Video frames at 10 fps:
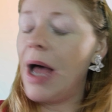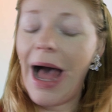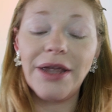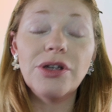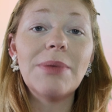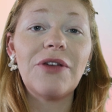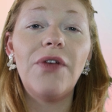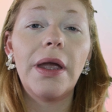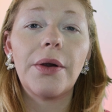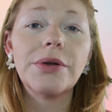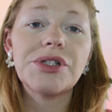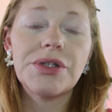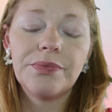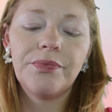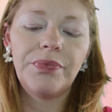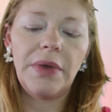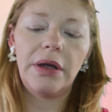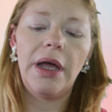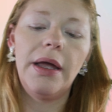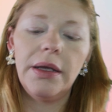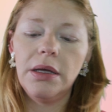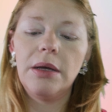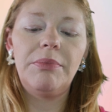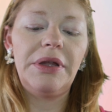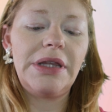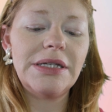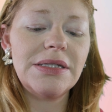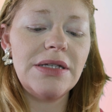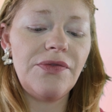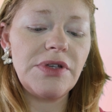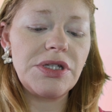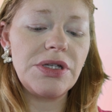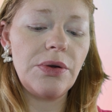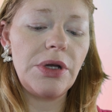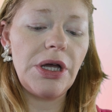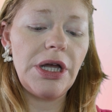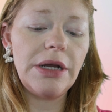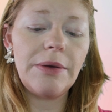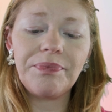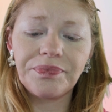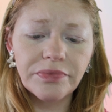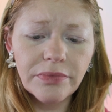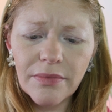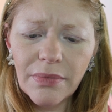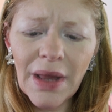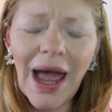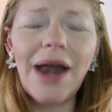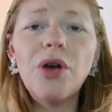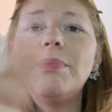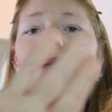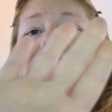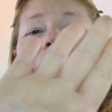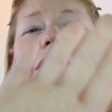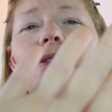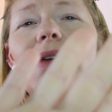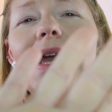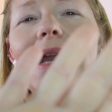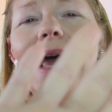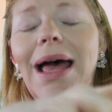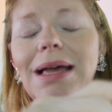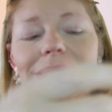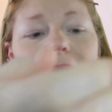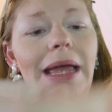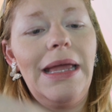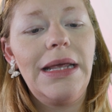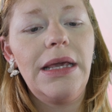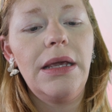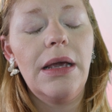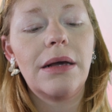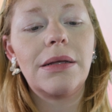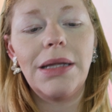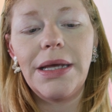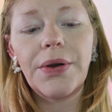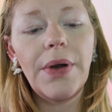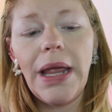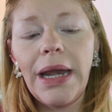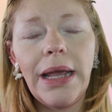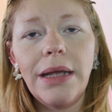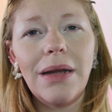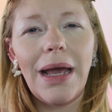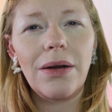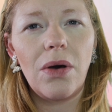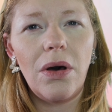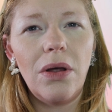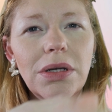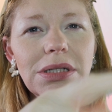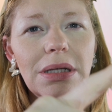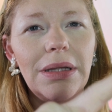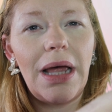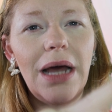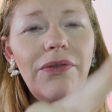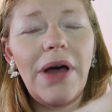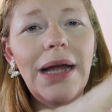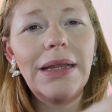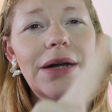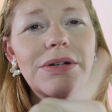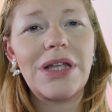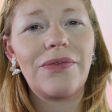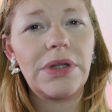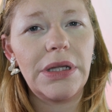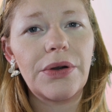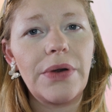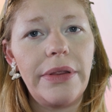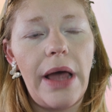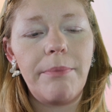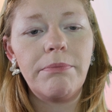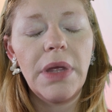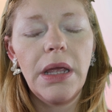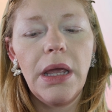I use my fingers, okay? But this stuff is so good. I don't believe it has any glitter in it at all, because a lot of highlighters have glitter in them.